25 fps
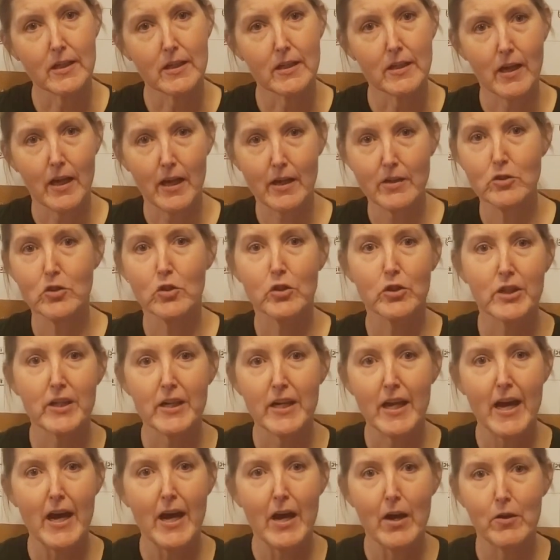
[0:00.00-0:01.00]
and I took it
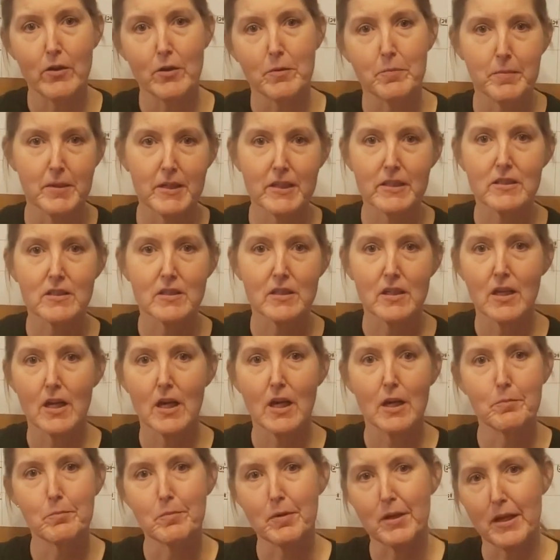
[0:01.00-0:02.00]
out and mixed it
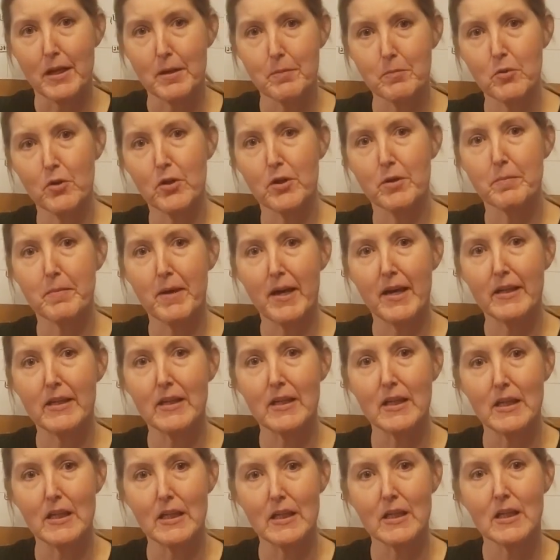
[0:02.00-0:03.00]
up and I put it back
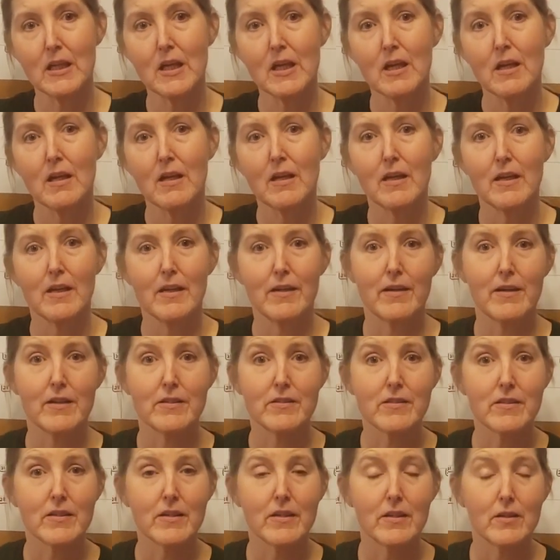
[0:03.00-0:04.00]
in, and I
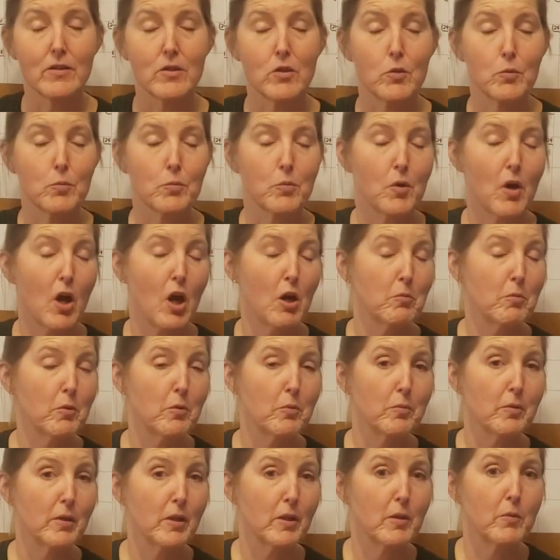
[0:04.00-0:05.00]
said you
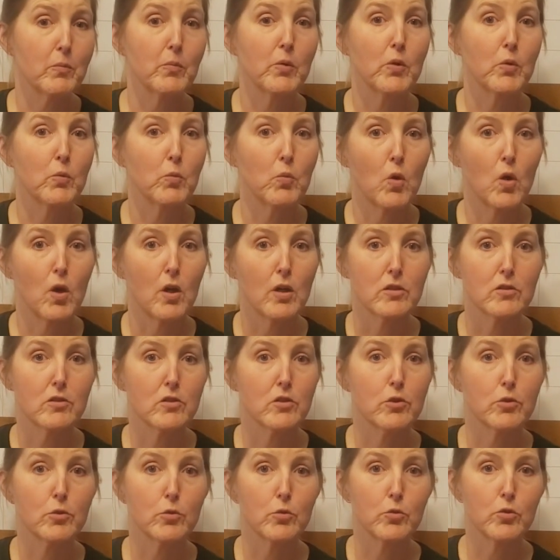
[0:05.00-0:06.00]
probably would want
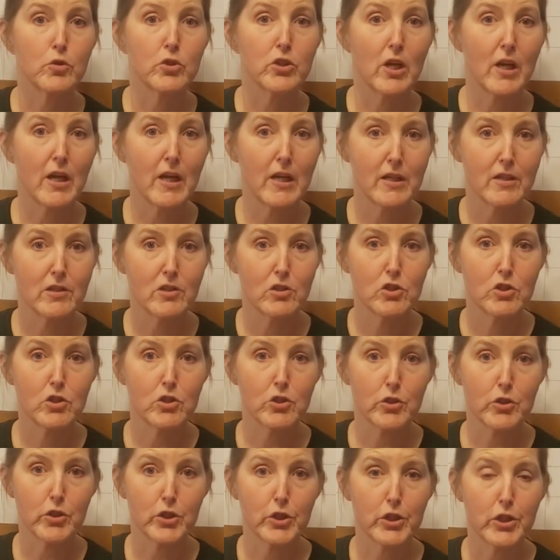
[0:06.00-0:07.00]
to change
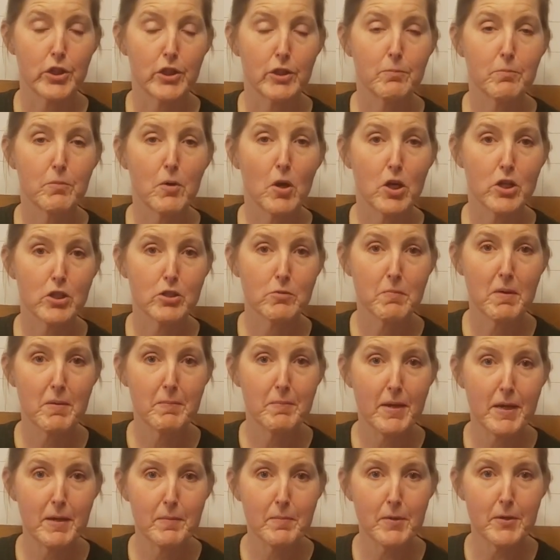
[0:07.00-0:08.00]
your parchment
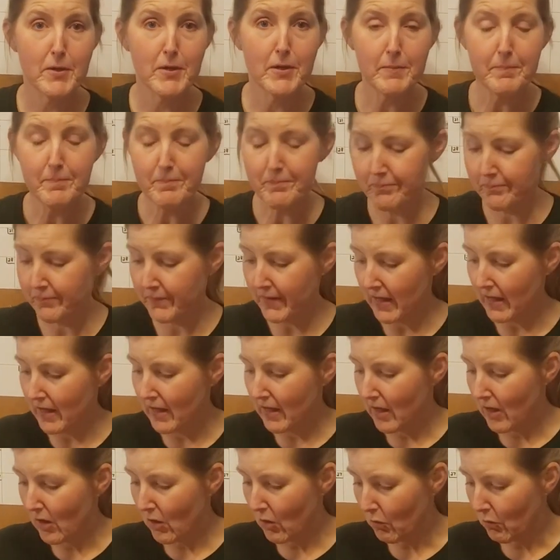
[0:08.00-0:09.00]
paper.
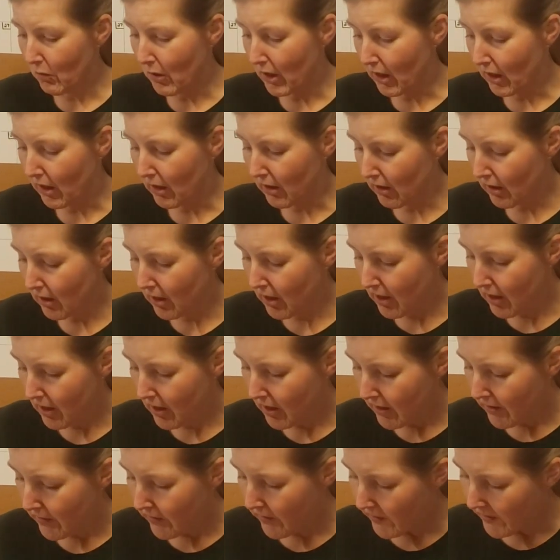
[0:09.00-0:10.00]
Well,
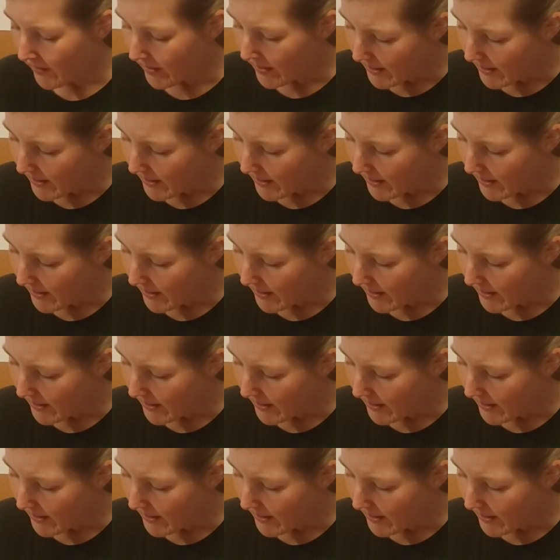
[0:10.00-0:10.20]
the